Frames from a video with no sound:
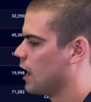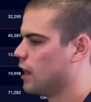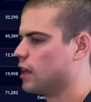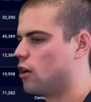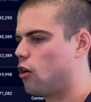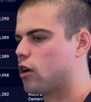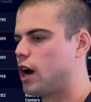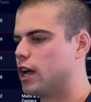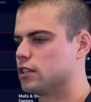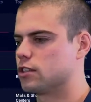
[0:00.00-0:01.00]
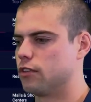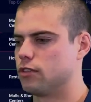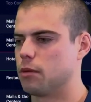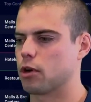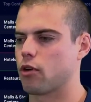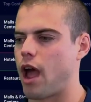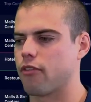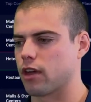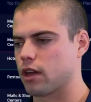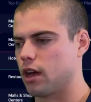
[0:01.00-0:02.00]
then all kinds of
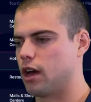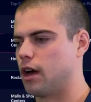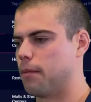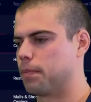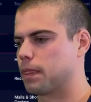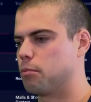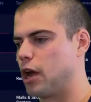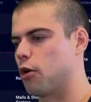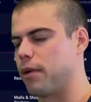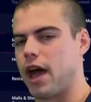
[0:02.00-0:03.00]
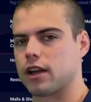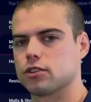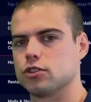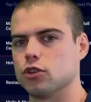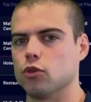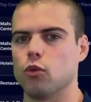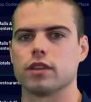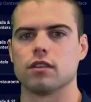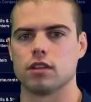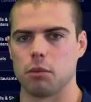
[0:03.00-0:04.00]
demographic pairbacks to
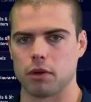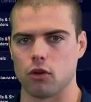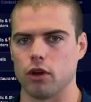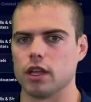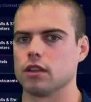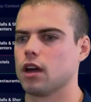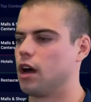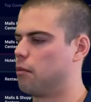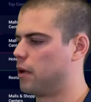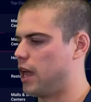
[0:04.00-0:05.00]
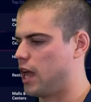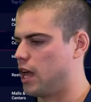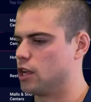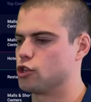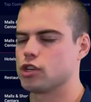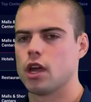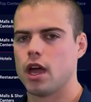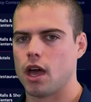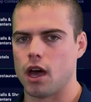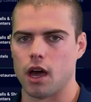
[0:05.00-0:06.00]
what the typical income, age,
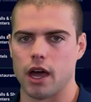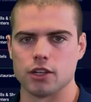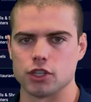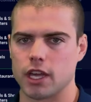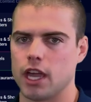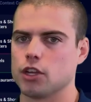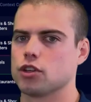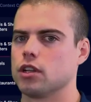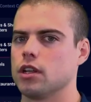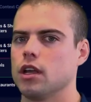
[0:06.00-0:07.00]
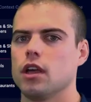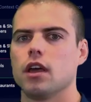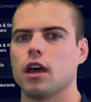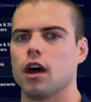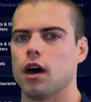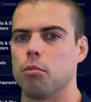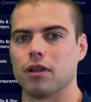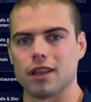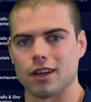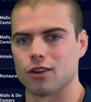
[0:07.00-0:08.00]
education,
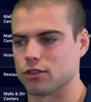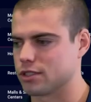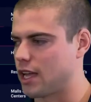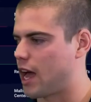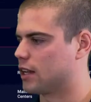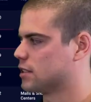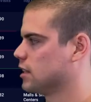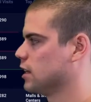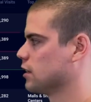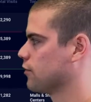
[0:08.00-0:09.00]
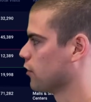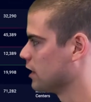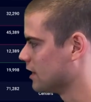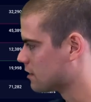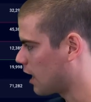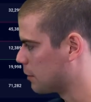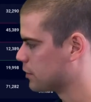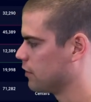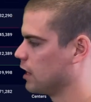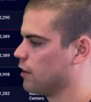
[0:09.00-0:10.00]
political status is for these
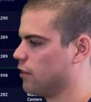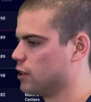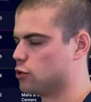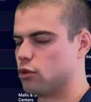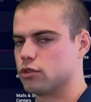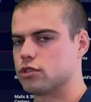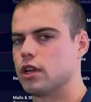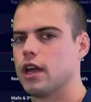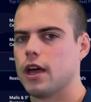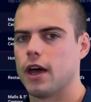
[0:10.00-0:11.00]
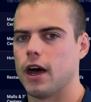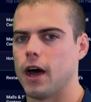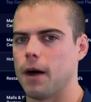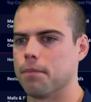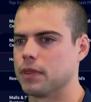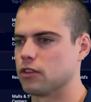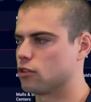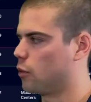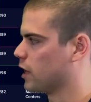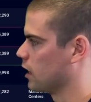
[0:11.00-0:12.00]
types of individuals. And
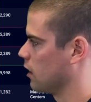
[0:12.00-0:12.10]
so we